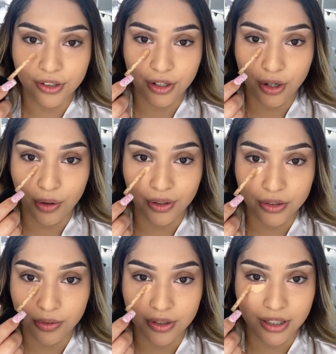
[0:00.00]
gonna go
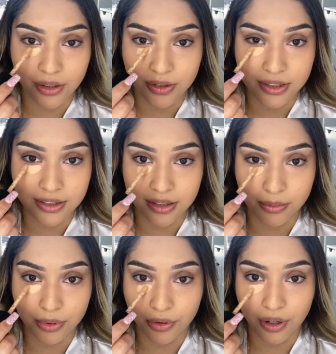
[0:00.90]
into a dental
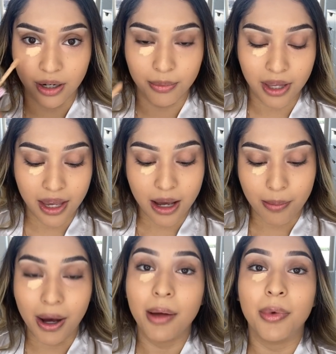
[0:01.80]
assistant program.
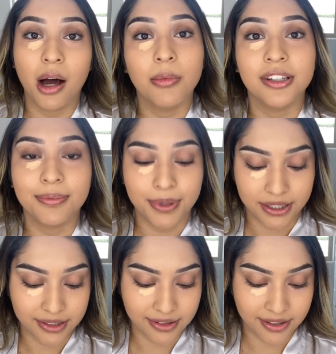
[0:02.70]
My mom was
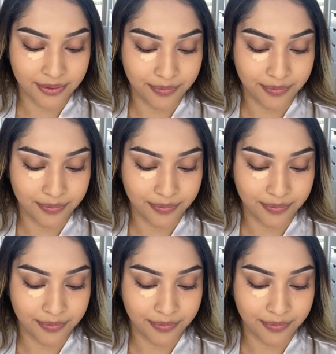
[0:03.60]
pissed.